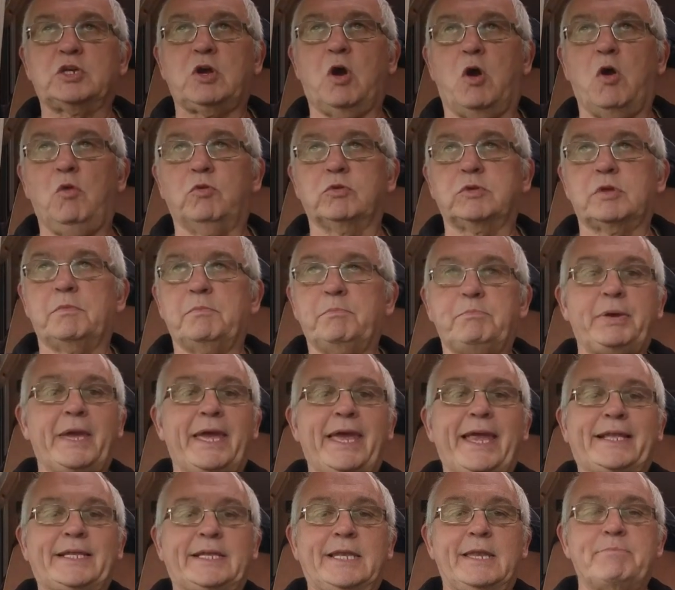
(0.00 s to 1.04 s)
called
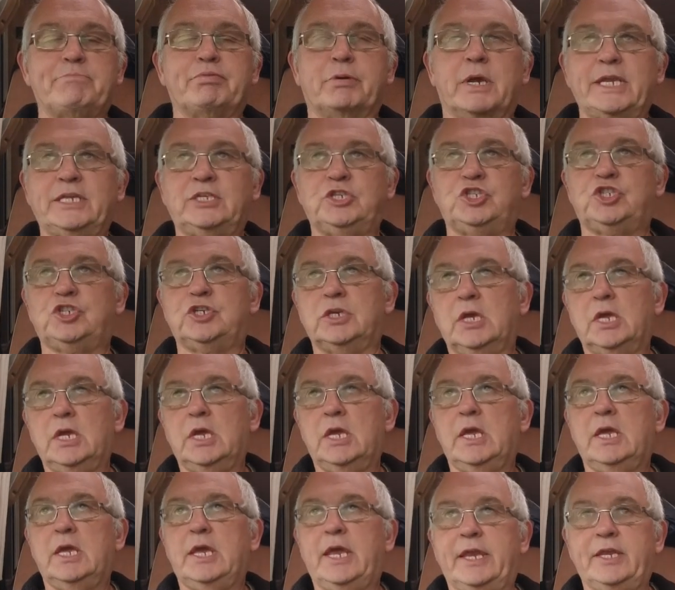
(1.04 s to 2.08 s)
Pateley Bridge
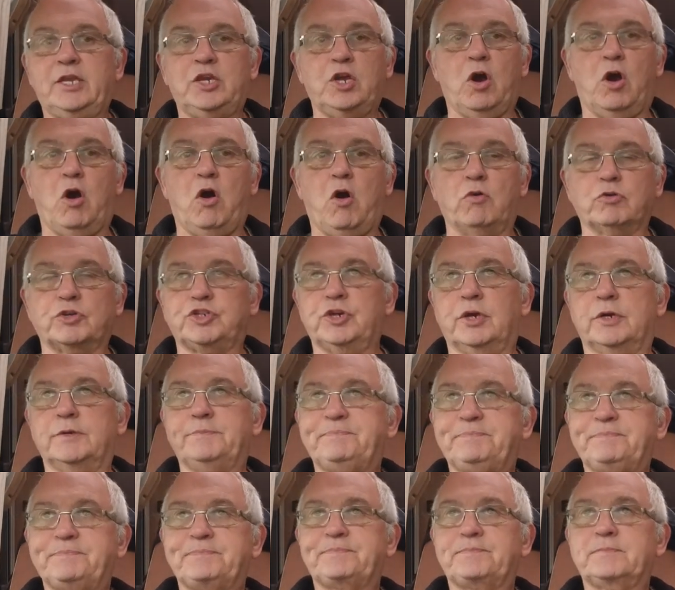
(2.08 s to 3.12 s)
in Yorkshire.
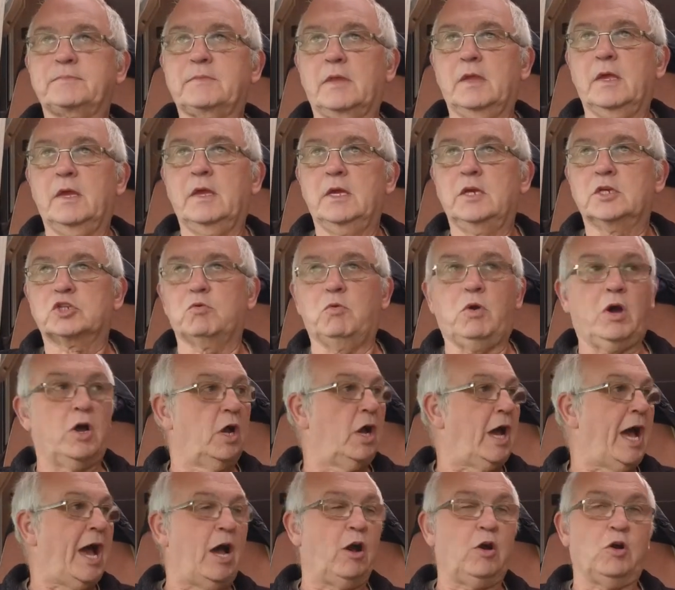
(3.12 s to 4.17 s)
So
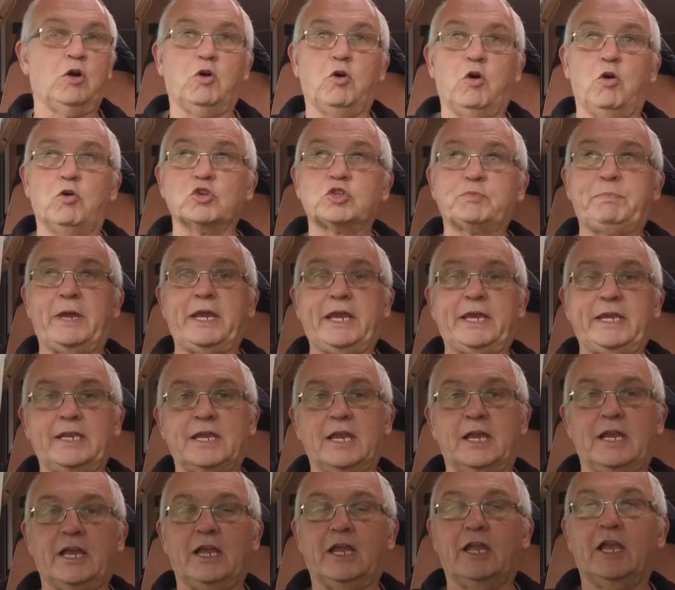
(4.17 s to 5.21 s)
us being
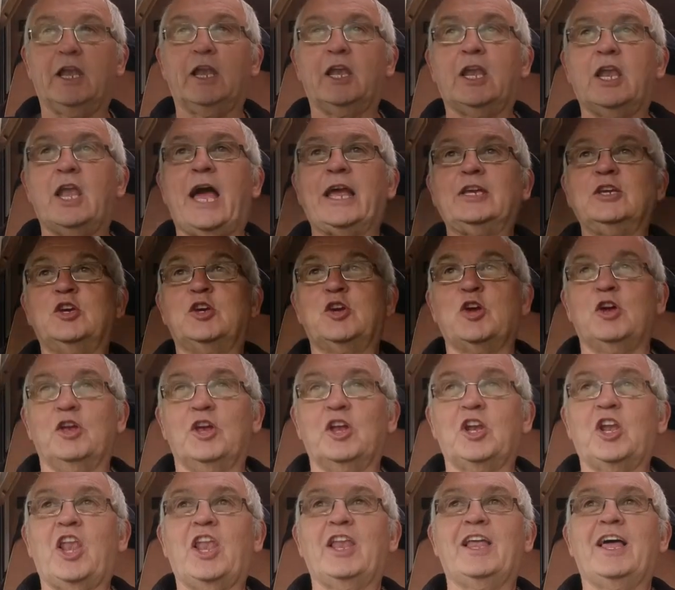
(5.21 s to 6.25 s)
Lanc
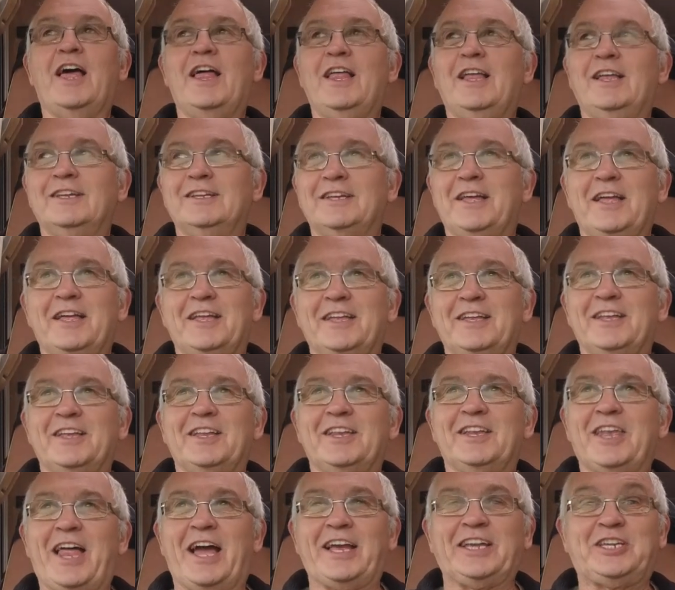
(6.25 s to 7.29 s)

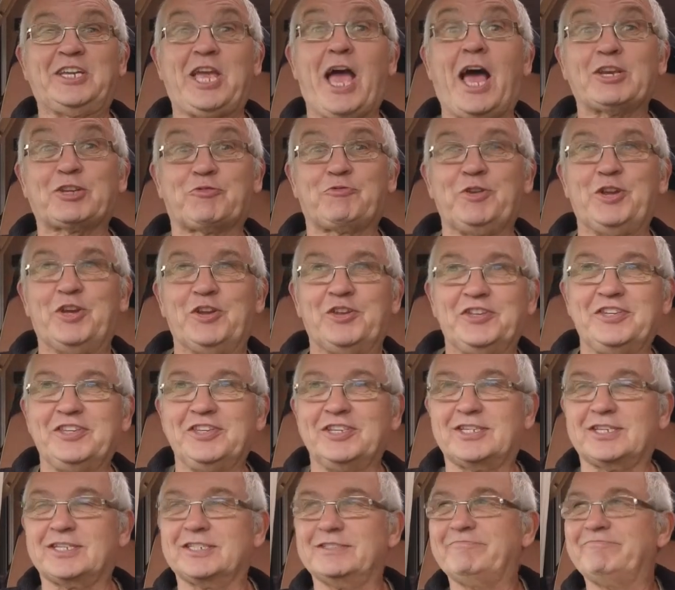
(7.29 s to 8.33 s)

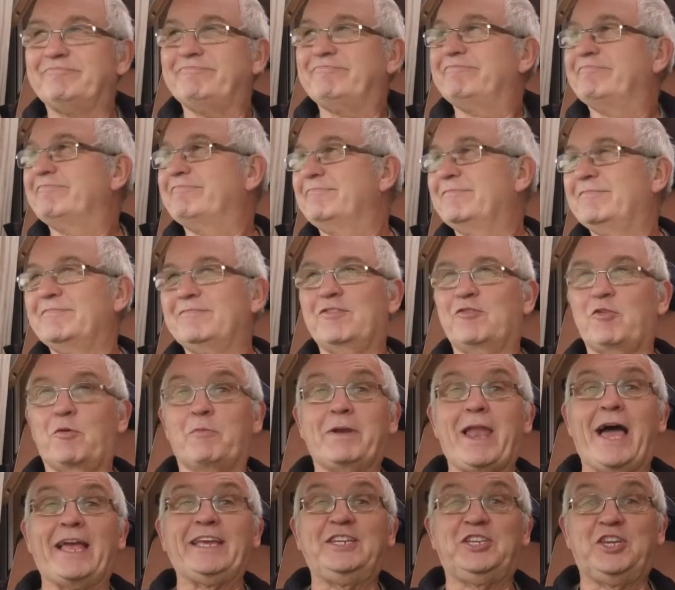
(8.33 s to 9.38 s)
Lancastrians from
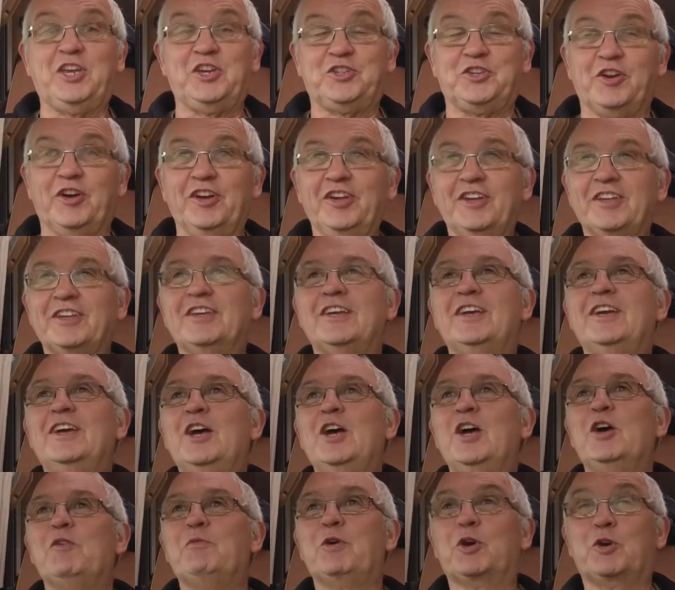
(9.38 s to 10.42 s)
Lancashire,
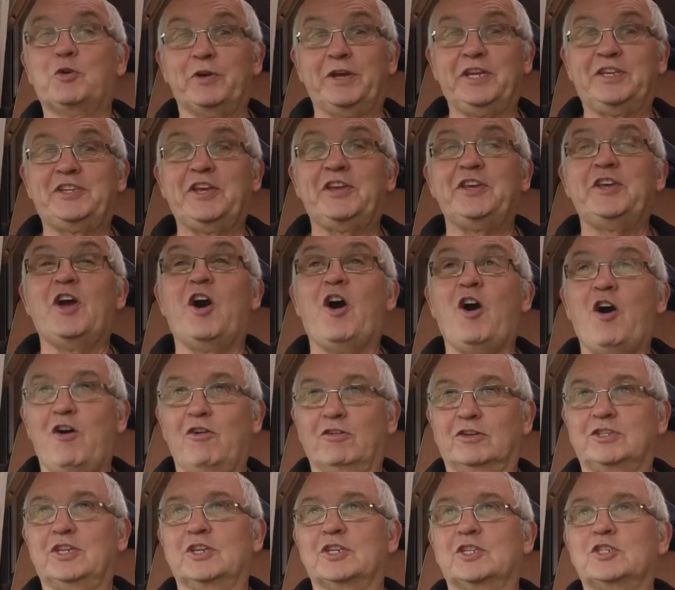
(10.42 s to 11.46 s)
we're going into
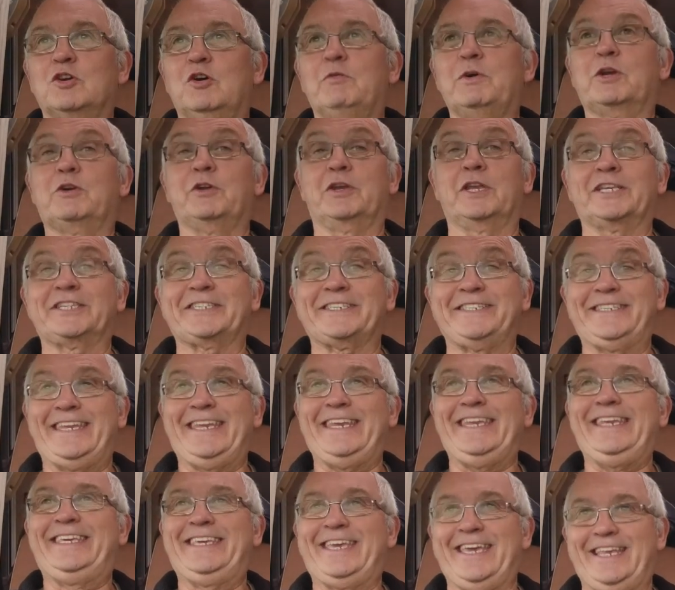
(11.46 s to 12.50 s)
Yorkshire, so we're going to
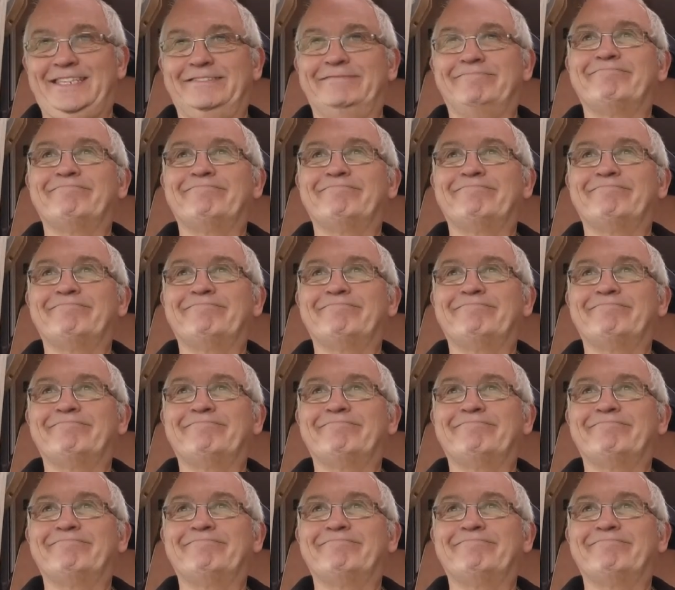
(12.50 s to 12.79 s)
sneak in.